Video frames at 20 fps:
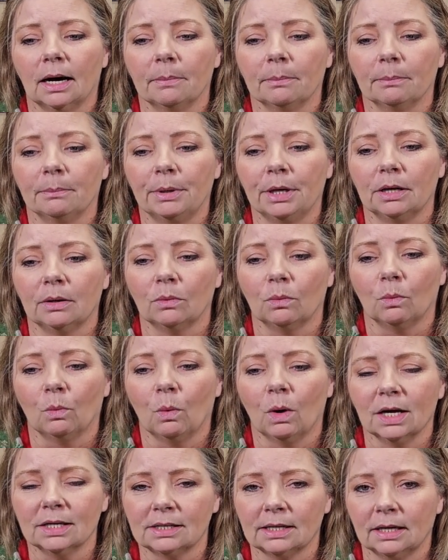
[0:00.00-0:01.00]
But it
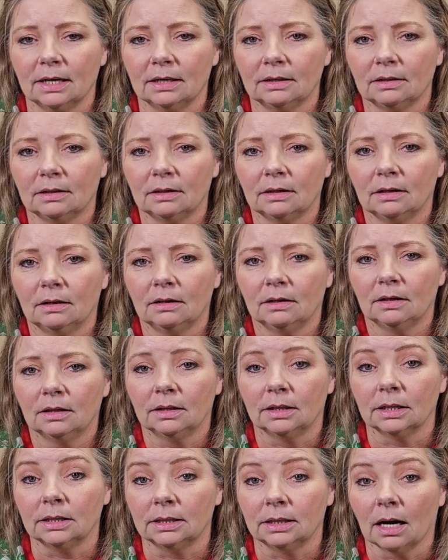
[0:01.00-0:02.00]
wasn't
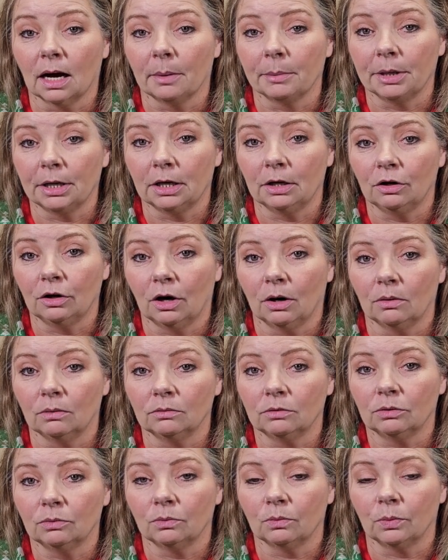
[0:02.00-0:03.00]
the dominant
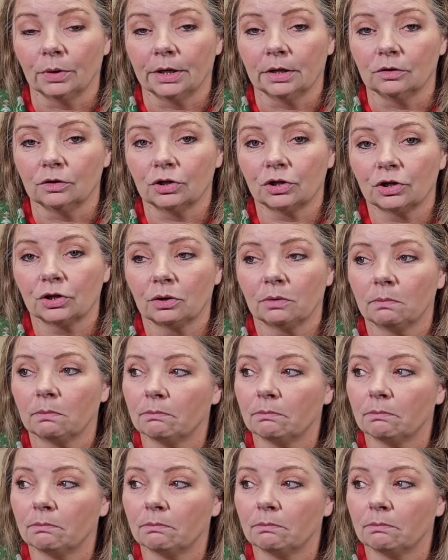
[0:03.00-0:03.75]
note, which